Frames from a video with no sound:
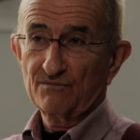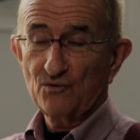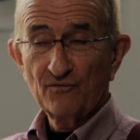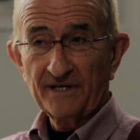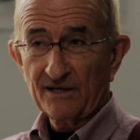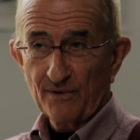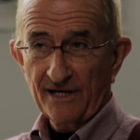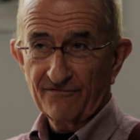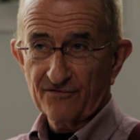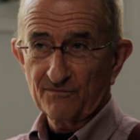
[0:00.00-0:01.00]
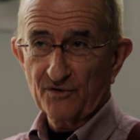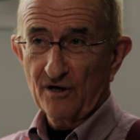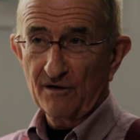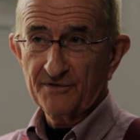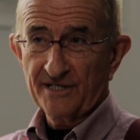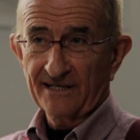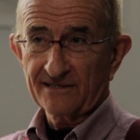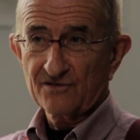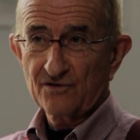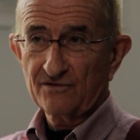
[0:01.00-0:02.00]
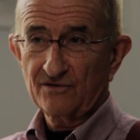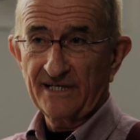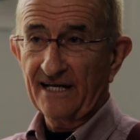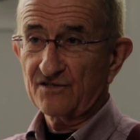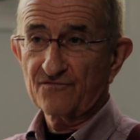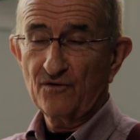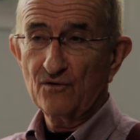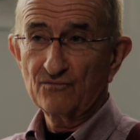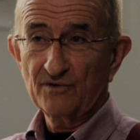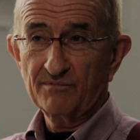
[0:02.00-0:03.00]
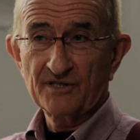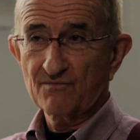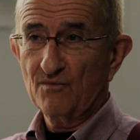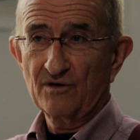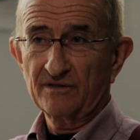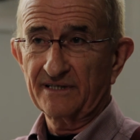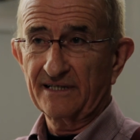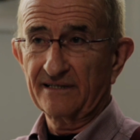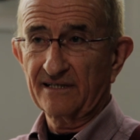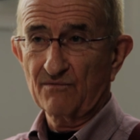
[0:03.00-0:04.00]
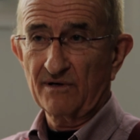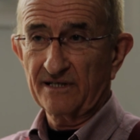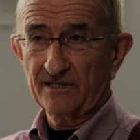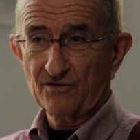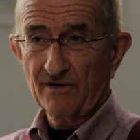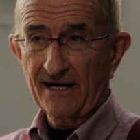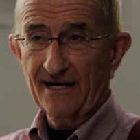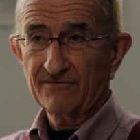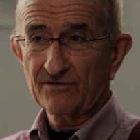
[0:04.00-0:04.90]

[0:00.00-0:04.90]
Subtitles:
moving away from the objects. Your next phone will be smaller than that one that you have.